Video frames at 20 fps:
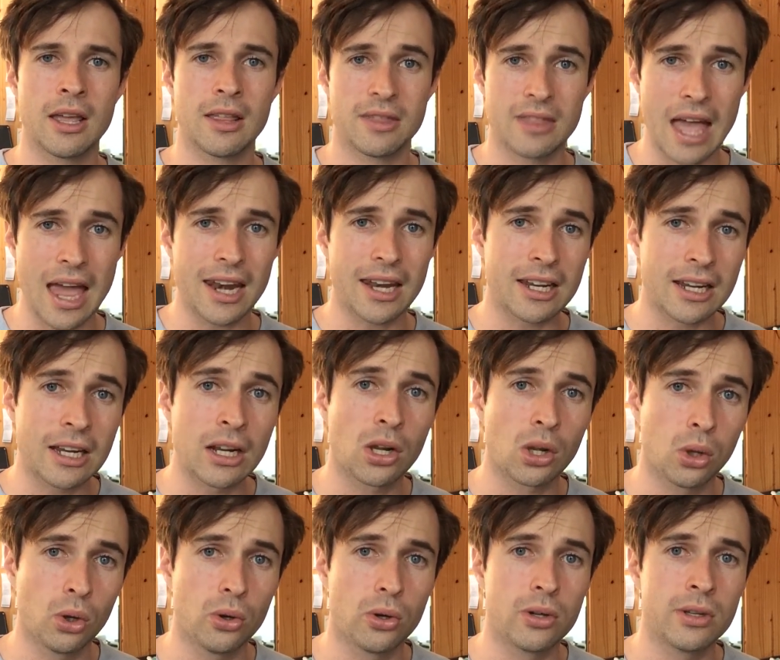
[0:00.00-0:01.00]
That
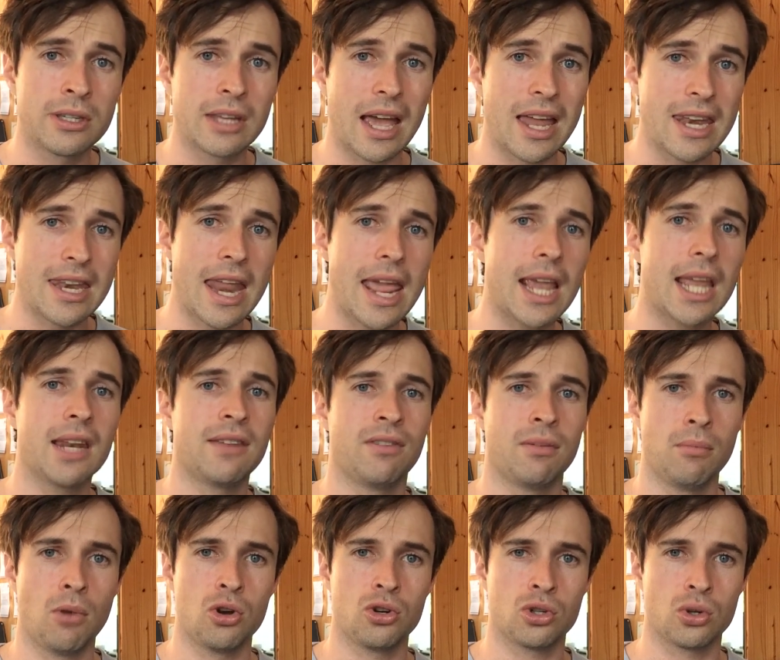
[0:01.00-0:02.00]
includes a negative
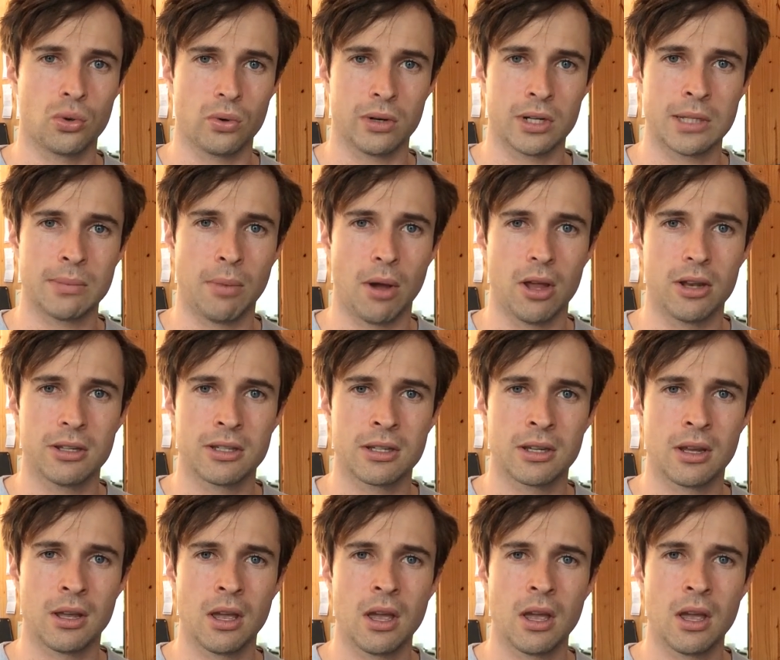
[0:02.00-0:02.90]
emotional response.